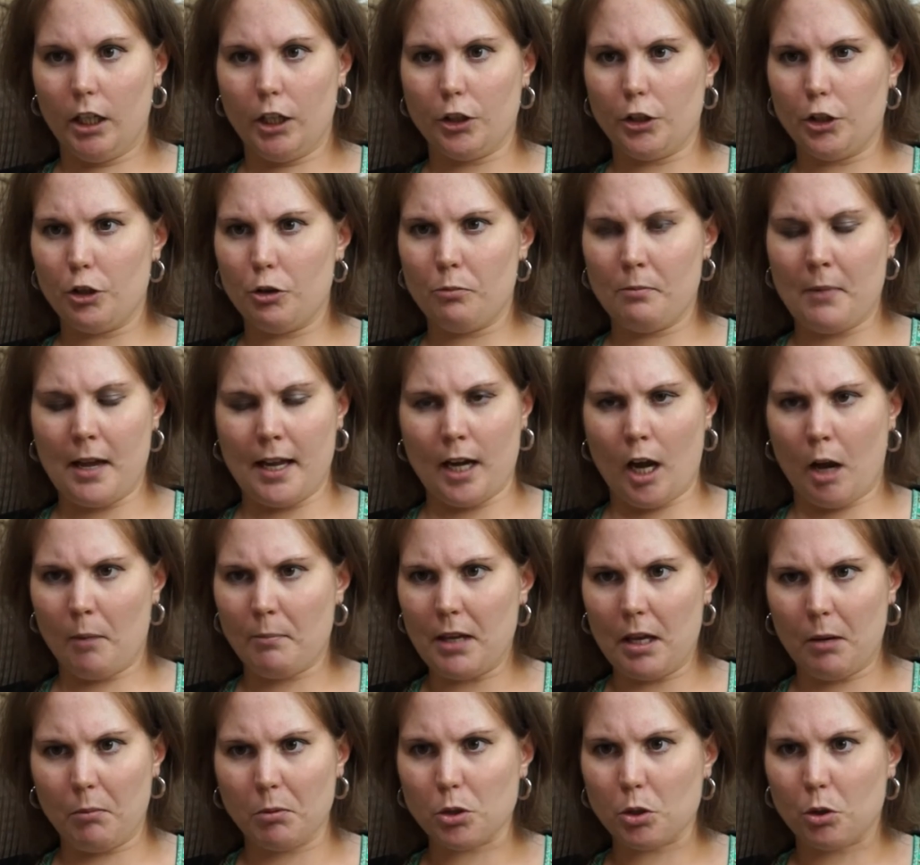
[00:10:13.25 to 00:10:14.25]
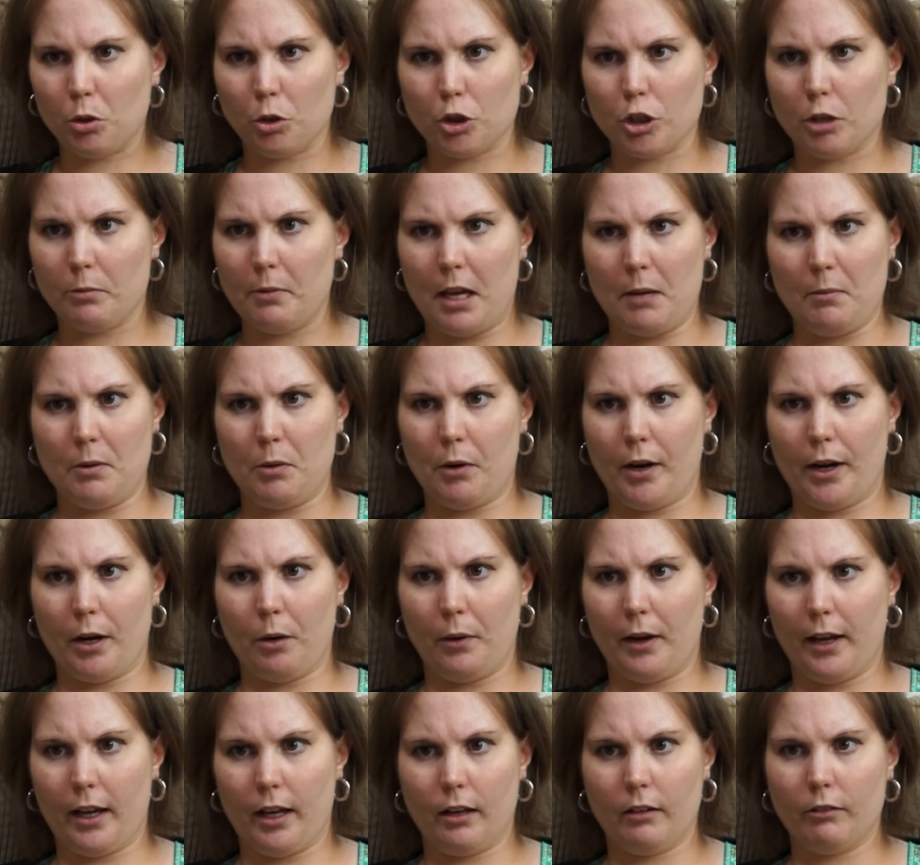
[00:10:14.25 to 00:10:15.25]
You may not be able to hold your baby right
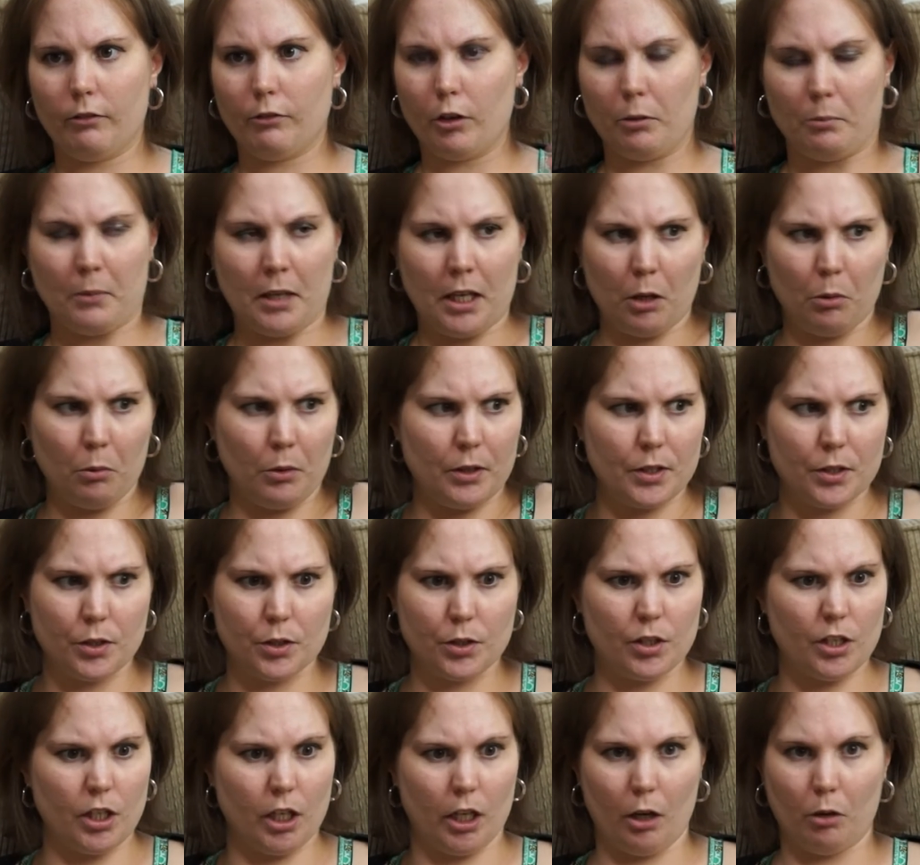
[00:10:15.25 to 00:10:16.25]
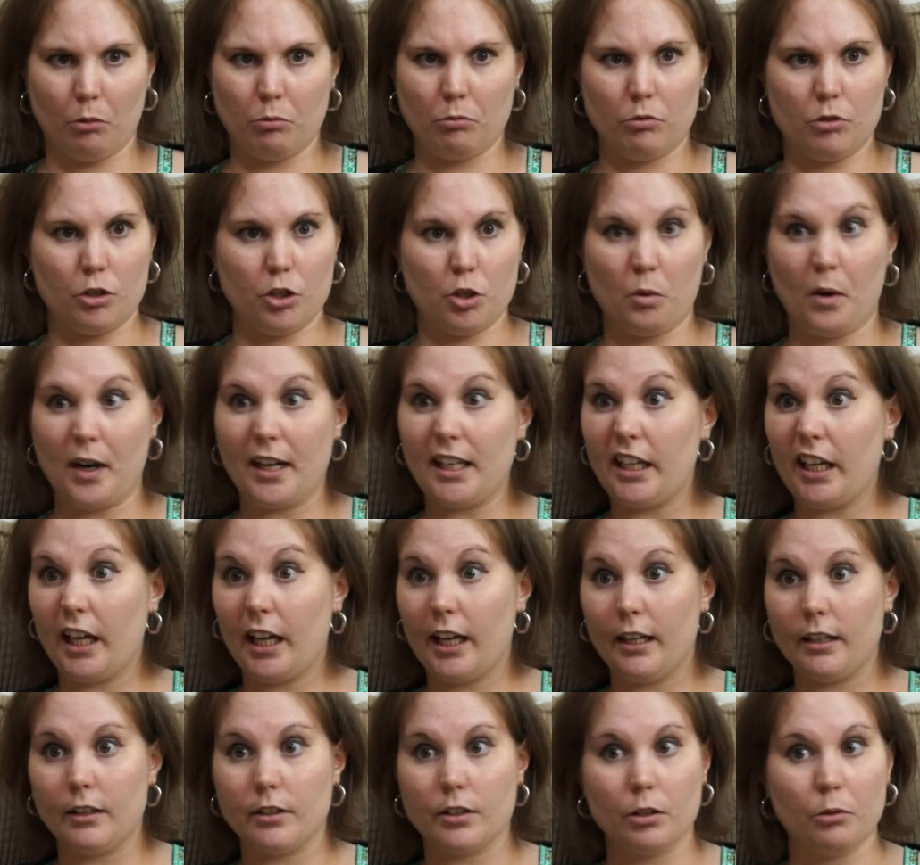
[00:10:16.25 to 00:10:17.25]
away. For me, it was, 20
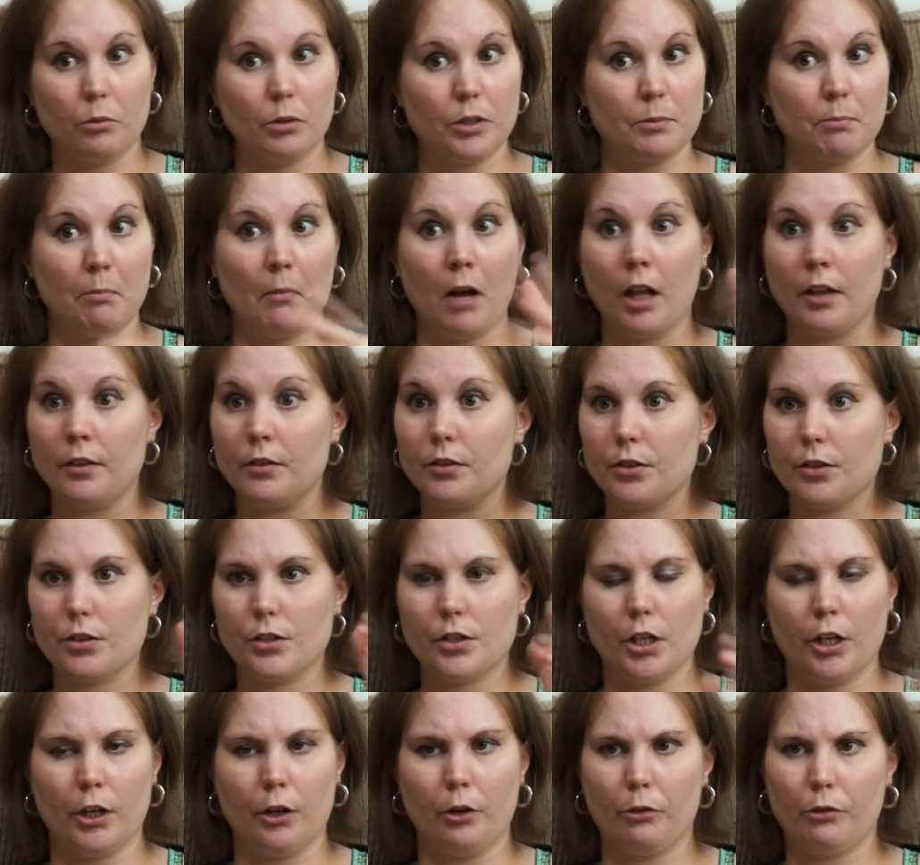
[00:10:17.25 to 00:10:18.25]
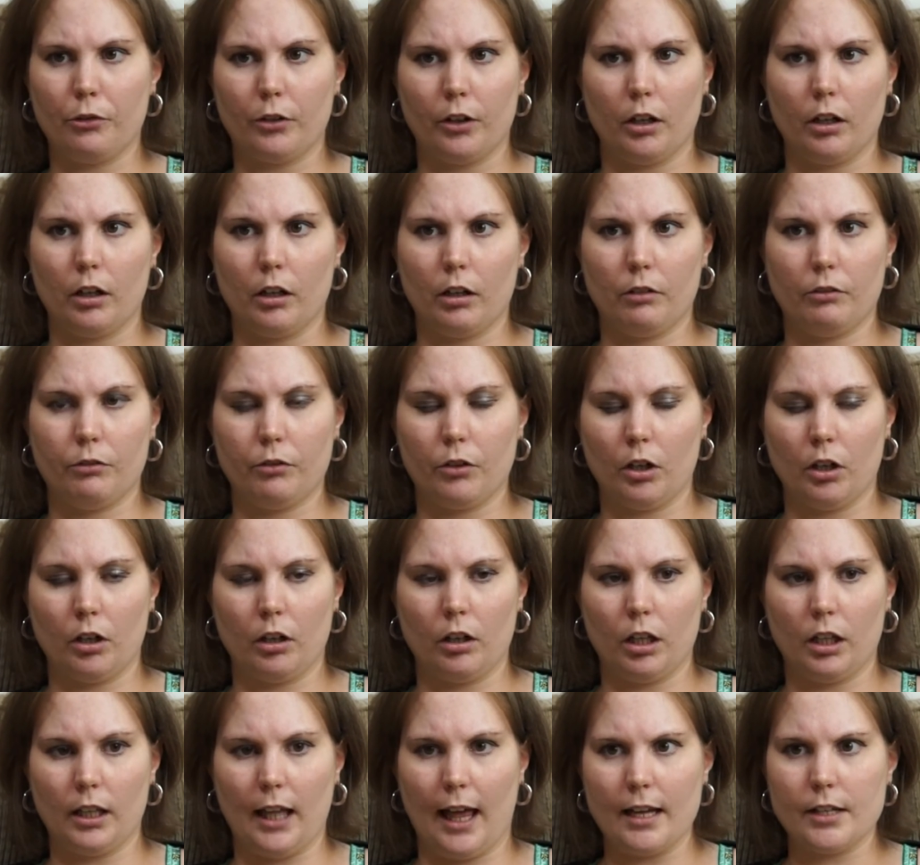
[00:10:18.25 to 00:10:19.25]
days, it was months, for
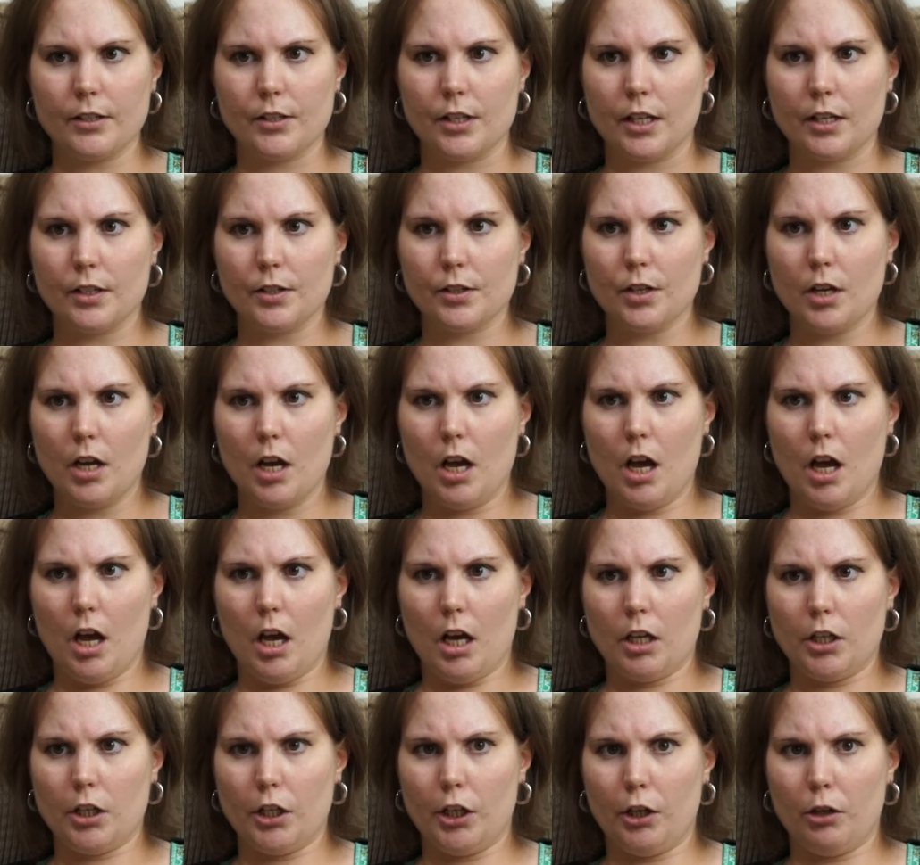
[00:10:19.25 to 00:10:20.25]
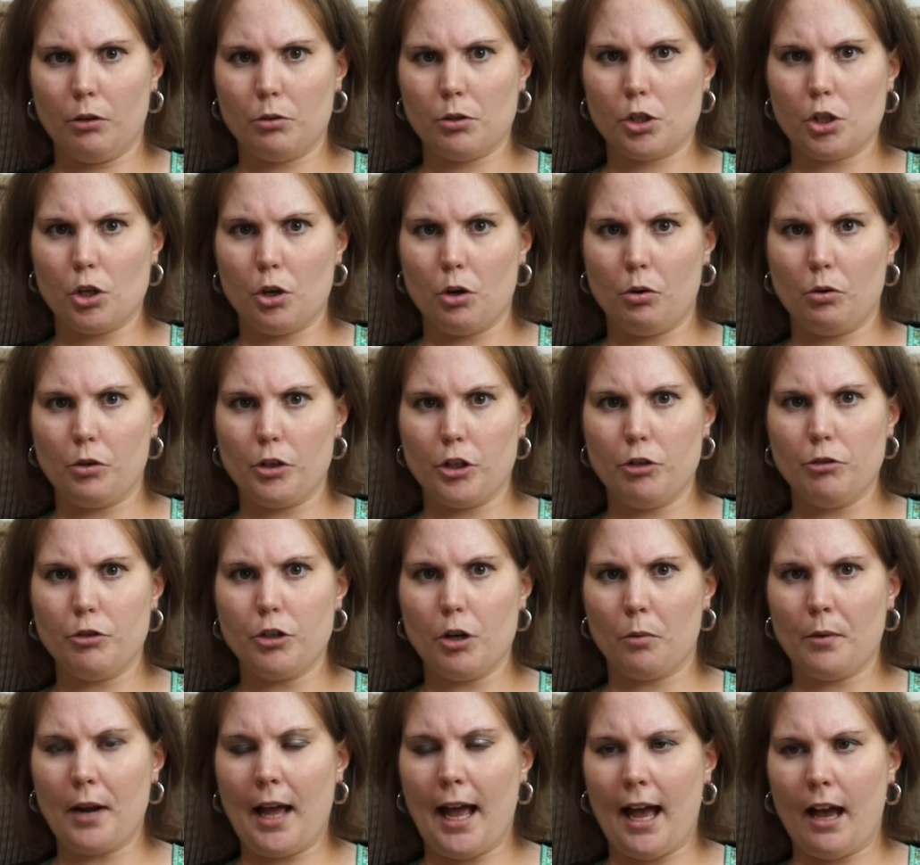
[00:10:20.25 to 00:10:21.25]
Alexis, so you
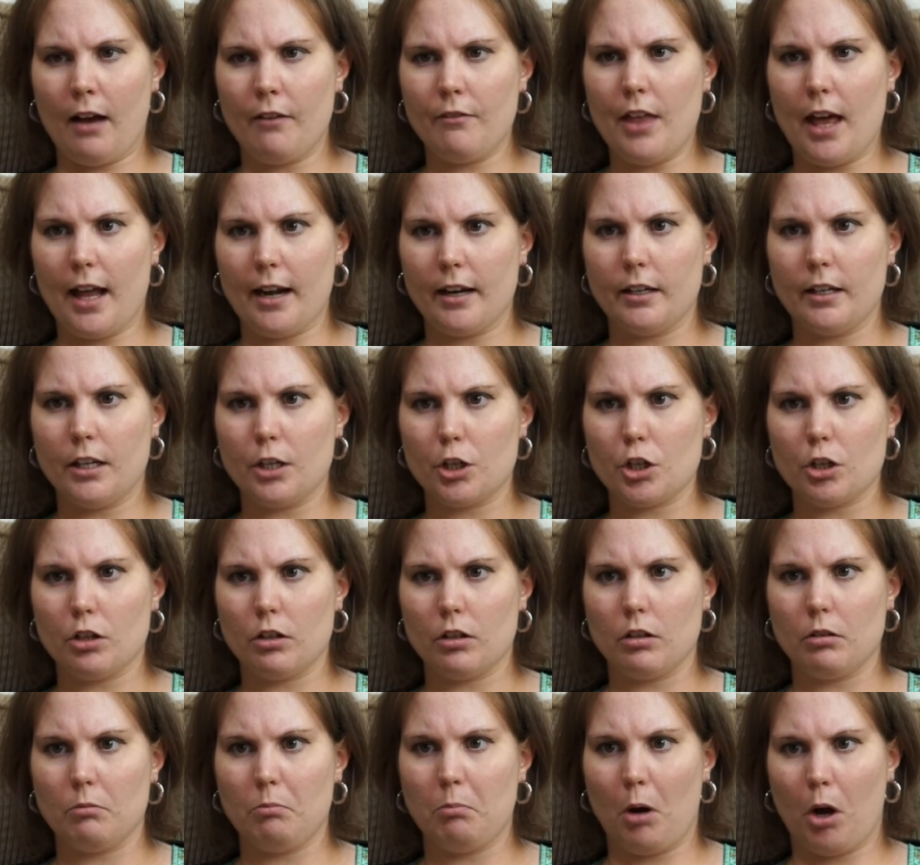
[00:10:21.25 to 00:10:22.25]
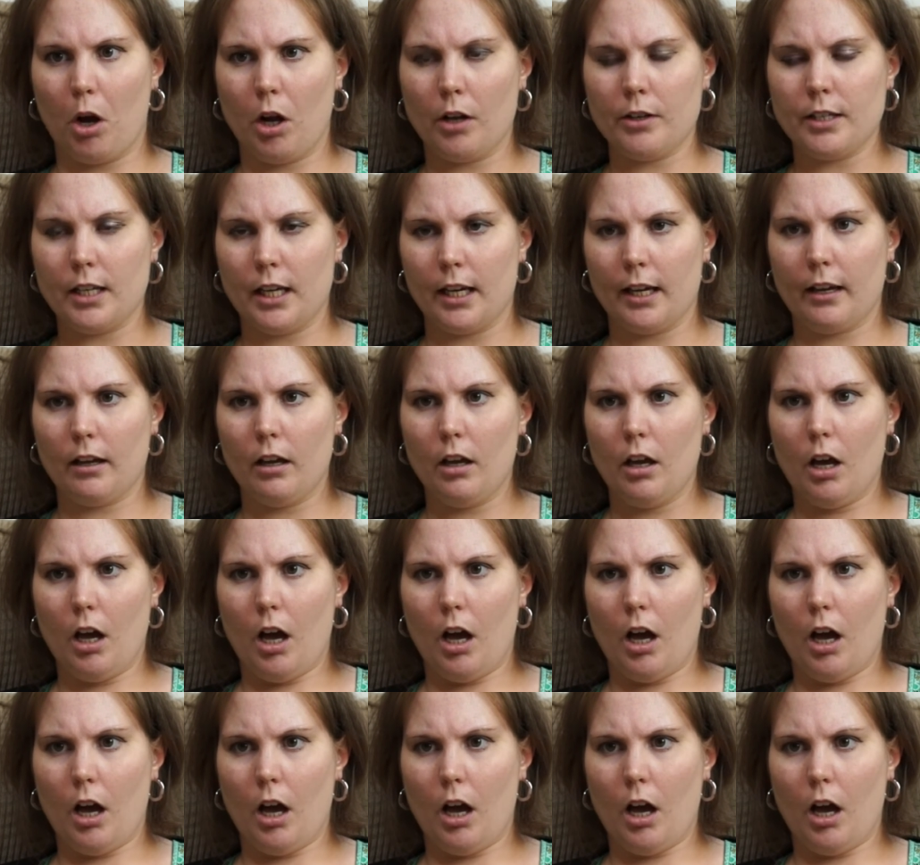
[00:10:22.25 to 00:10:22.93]
don't have that initial bonding.